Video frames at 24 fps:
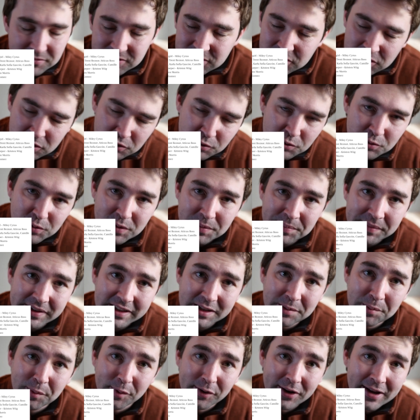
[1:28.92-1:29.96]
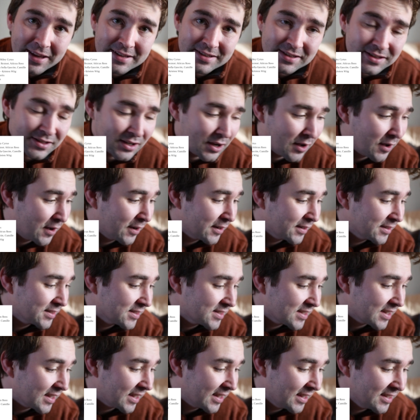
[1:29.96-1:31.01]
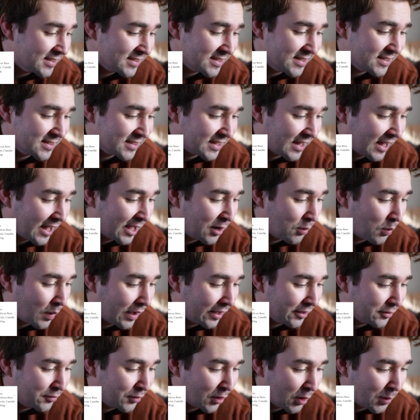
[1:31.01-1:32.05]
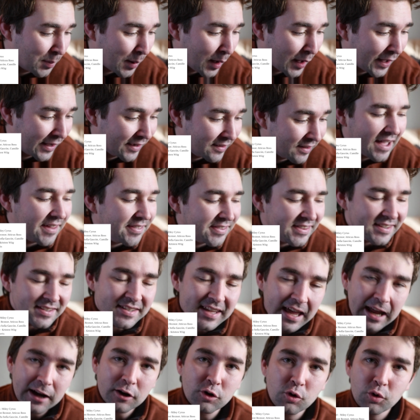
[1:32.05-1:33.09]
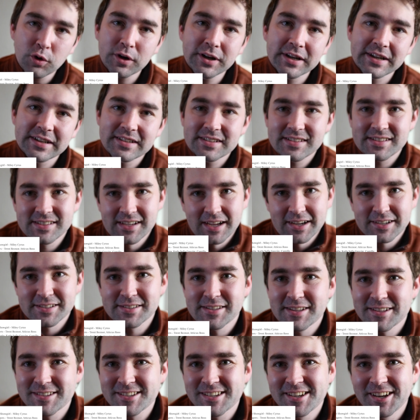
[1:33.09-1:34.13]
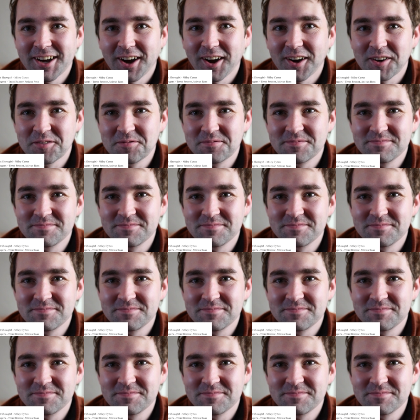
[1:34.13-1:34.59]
2 Emilia Perez songs, Kiss the Sky, Wild Robot. This category sucks this year.